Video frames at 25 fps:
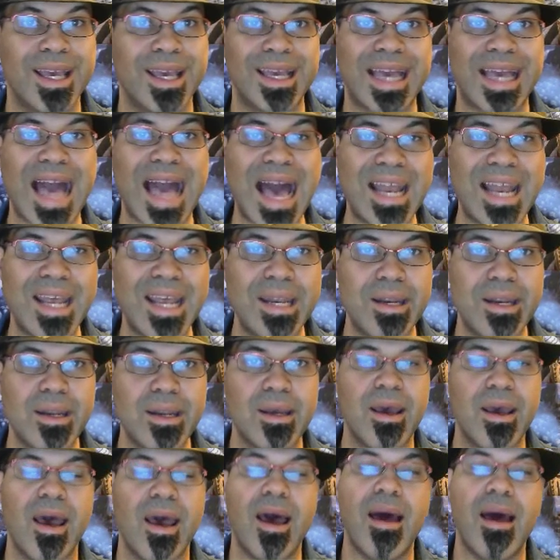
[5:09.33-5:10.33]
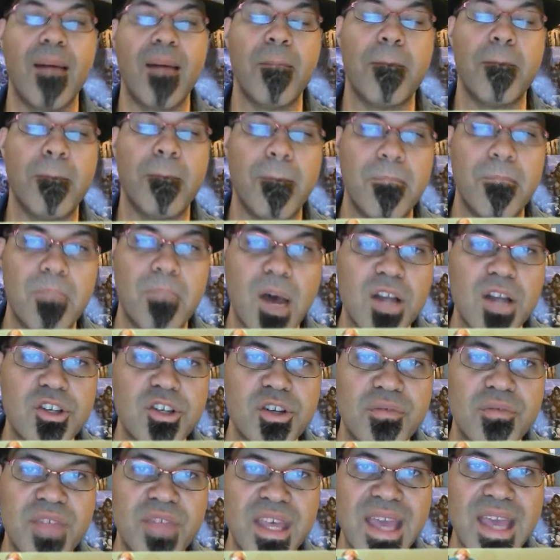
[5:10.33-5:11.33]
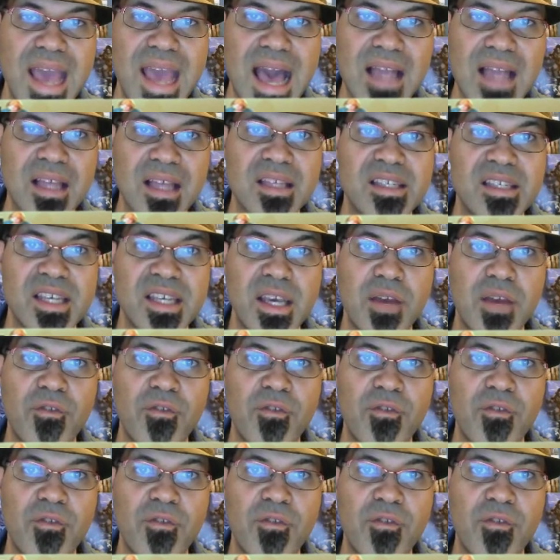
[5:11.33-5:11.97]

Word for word: Got it? much of the galaxy